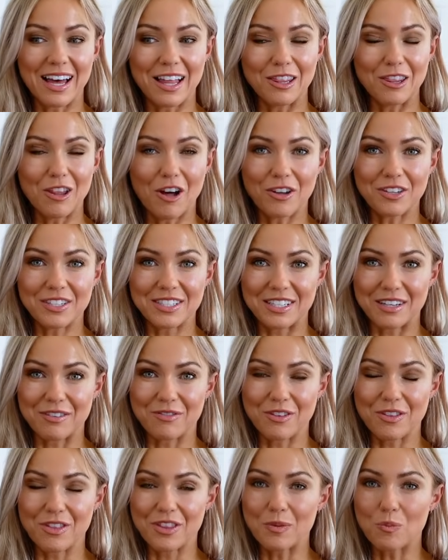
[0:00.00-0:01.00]
a lot
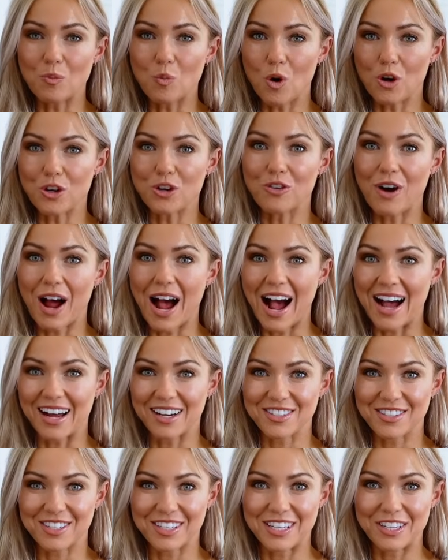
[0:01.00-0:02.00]
different than what you're
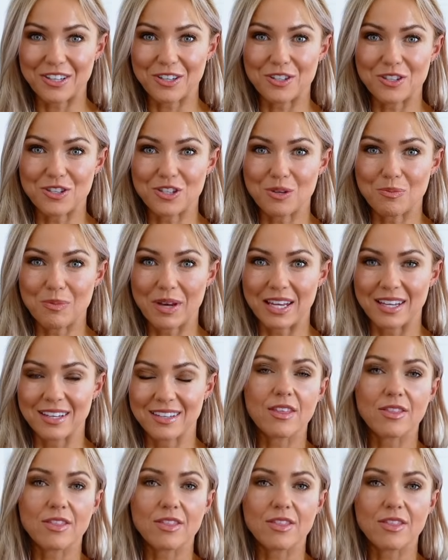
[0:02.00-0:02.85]
actually consuming.